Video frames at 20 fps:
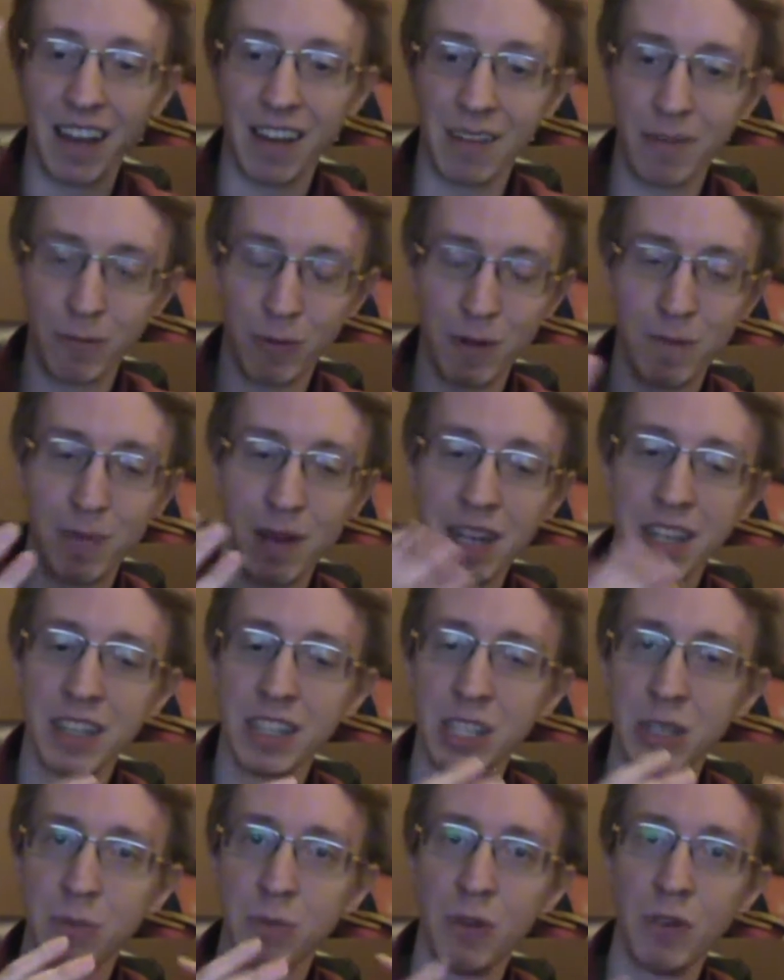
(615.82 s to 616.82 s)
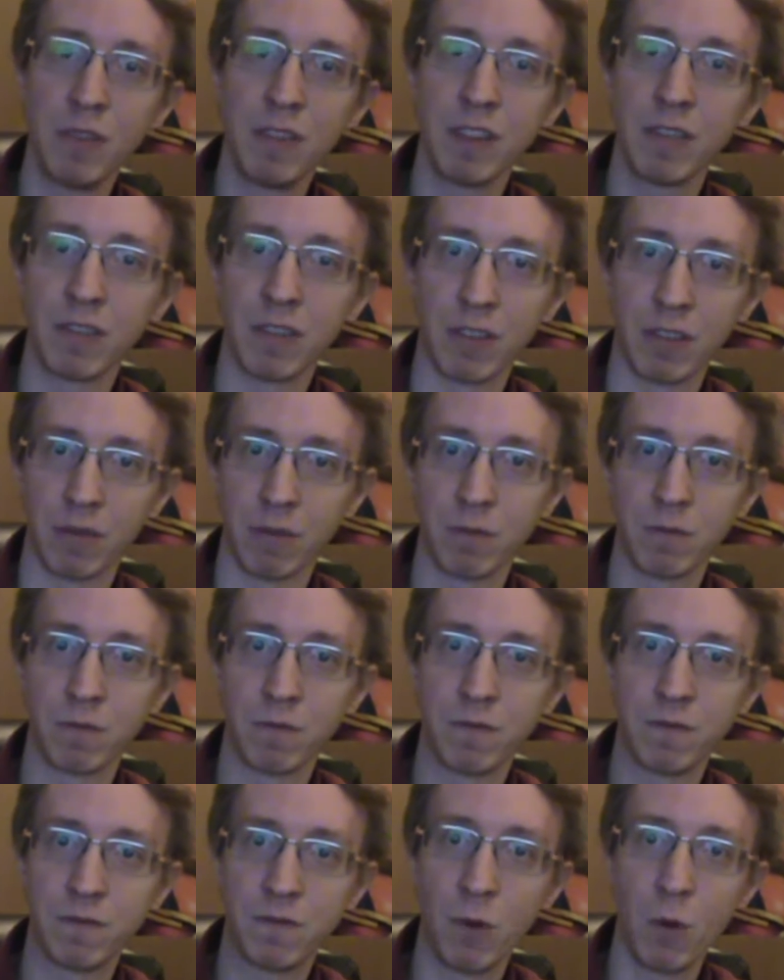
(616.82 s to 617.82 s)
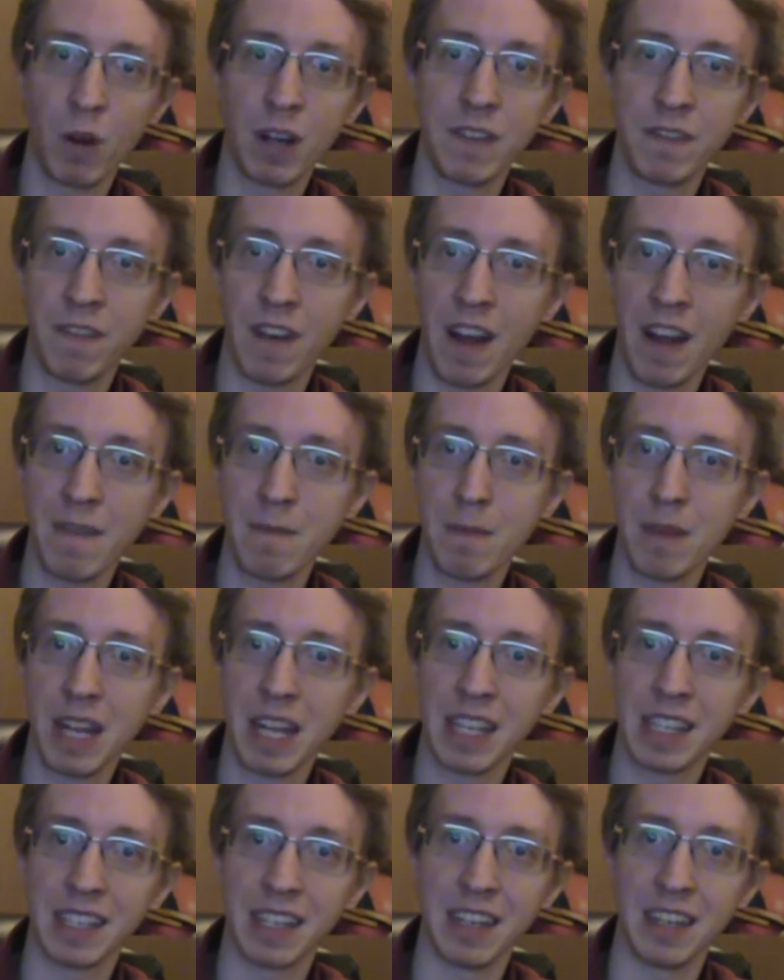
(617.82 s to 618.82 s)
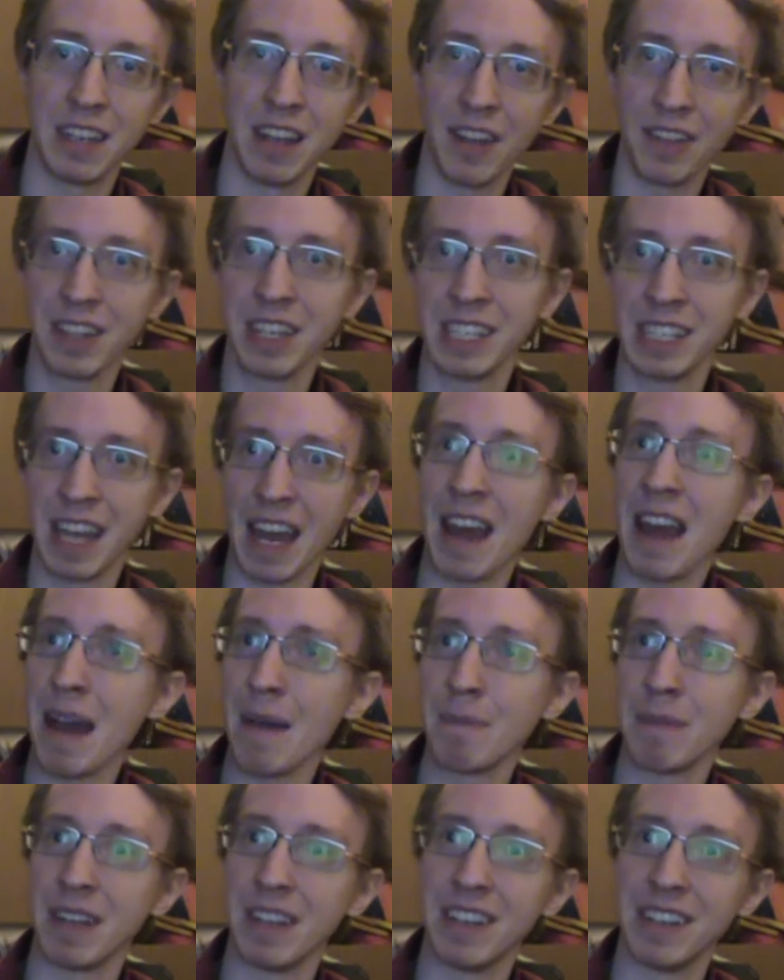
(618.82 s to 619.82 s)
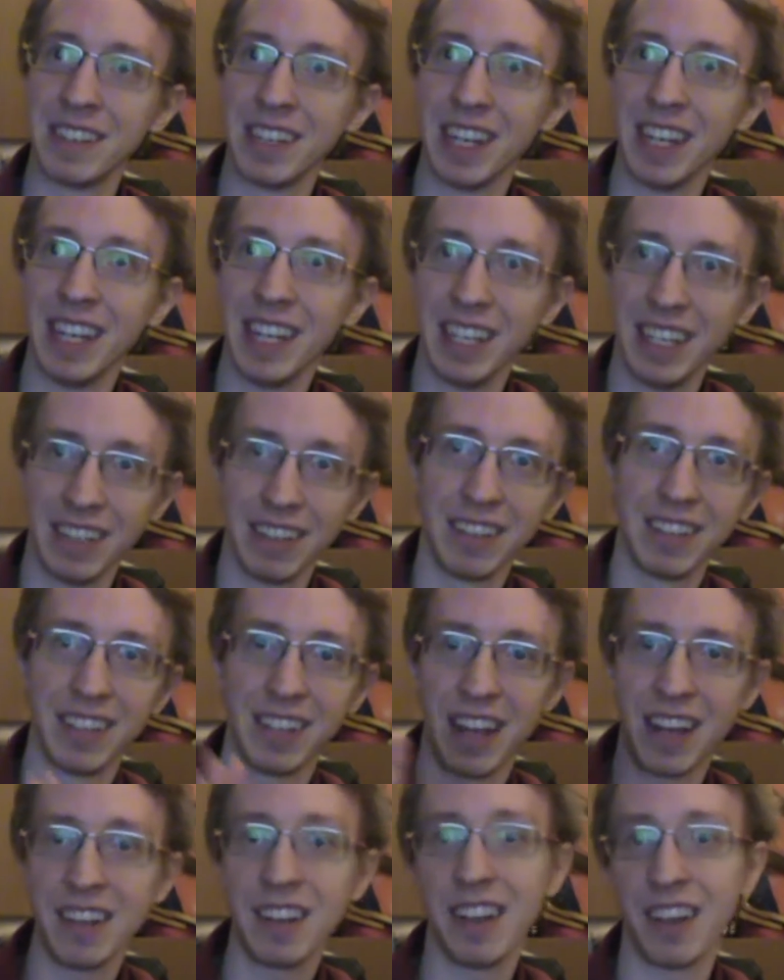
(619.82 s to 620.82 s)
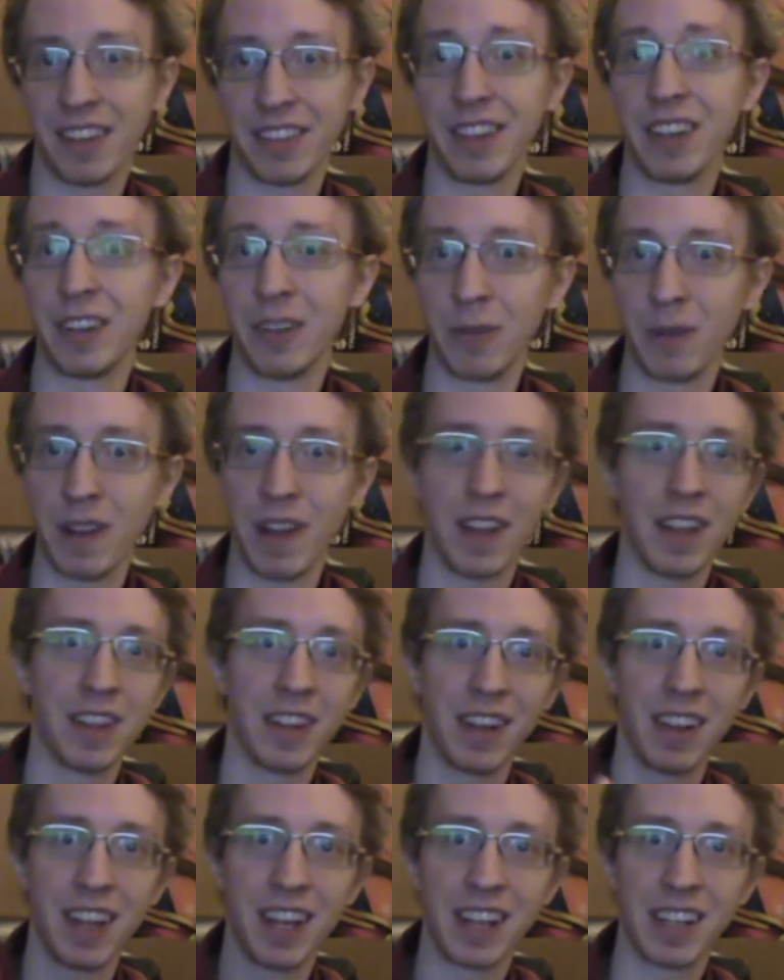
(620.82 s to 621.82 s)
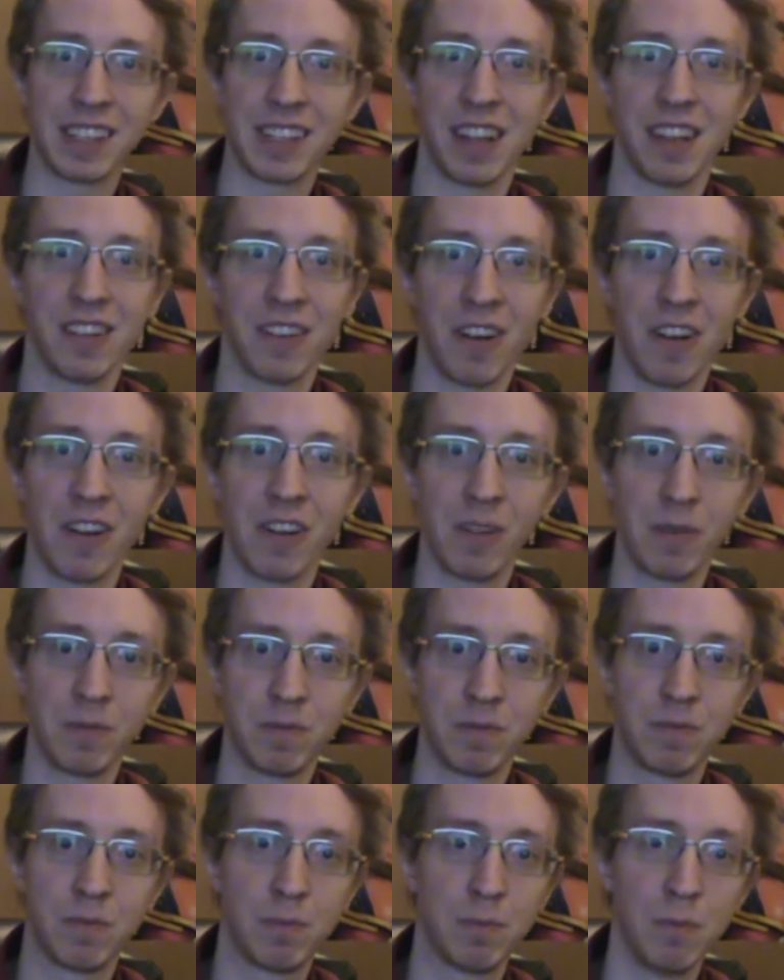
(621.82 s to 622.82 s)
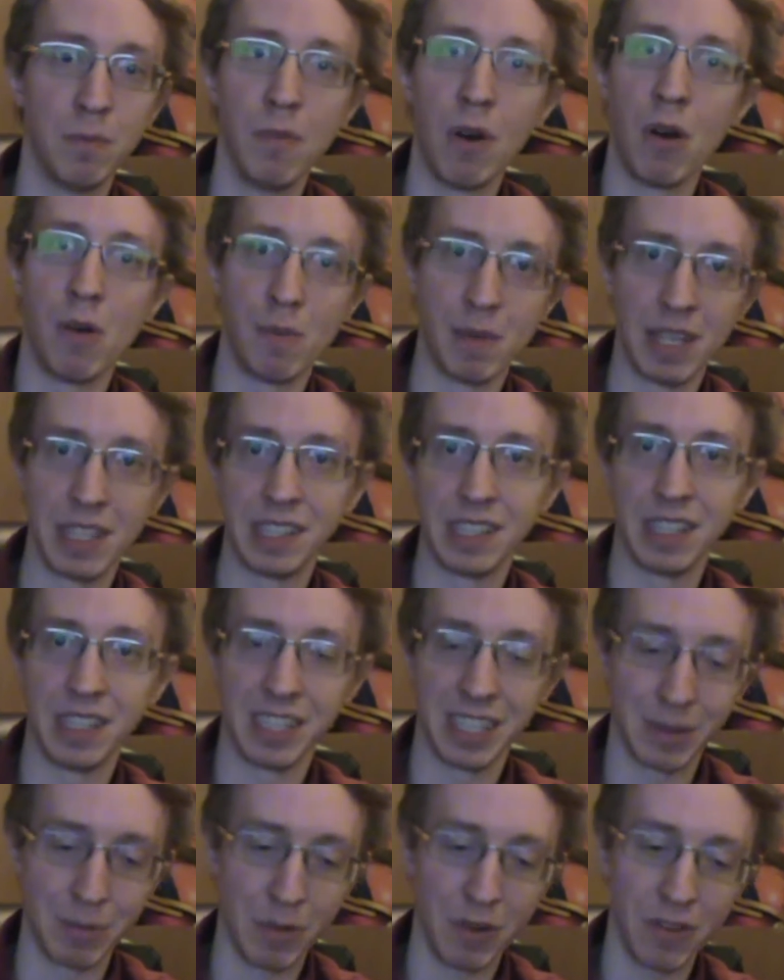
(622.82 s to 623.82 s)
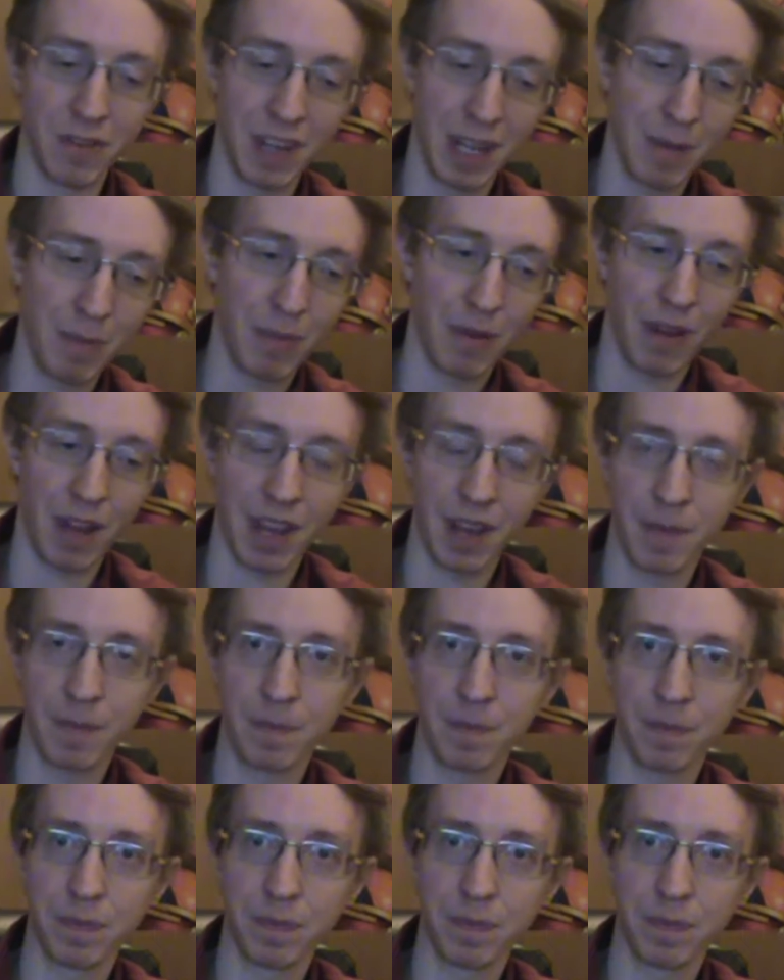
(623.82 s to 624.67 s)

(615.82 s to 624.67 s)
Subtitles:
We've been in this movie for 45 minutes and nothing's happened. Well, not nothing, okay? Like I said, there are moments in this movie, but